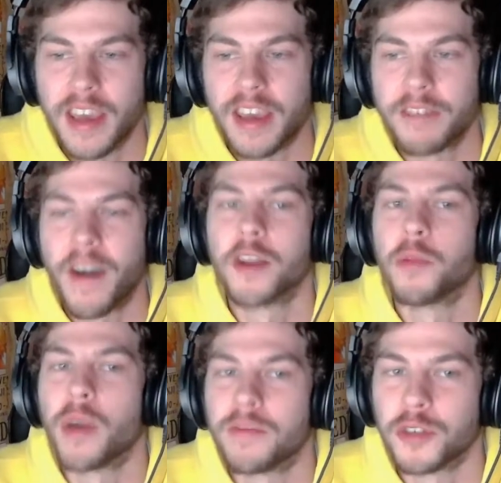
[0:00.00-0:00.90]
found a
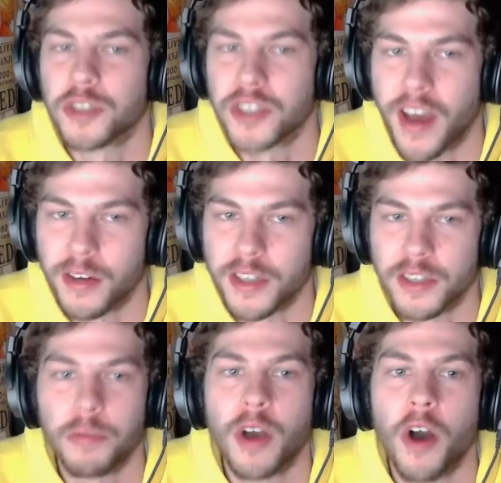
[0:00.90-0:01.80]
way to foreshadow it.
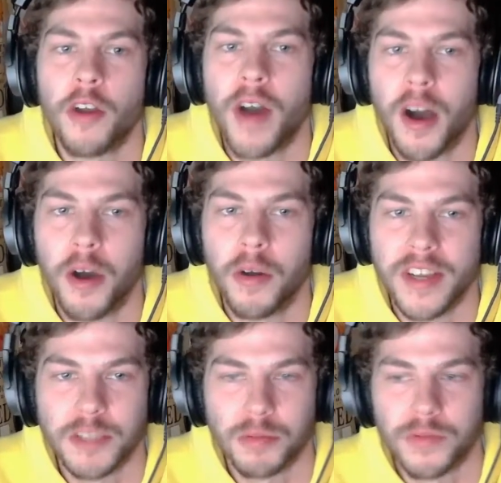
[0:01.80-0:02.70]
We all know how Oda
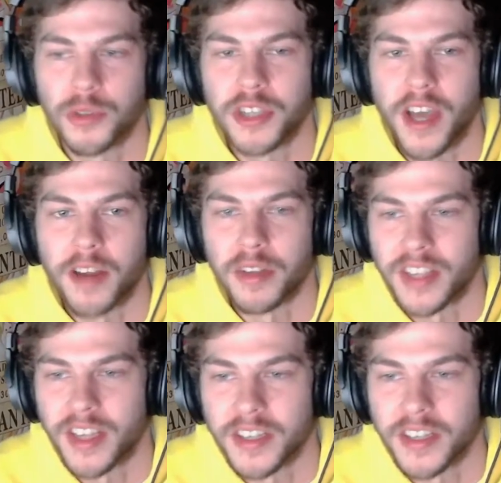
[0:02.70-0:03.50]
is with foreshadowing things.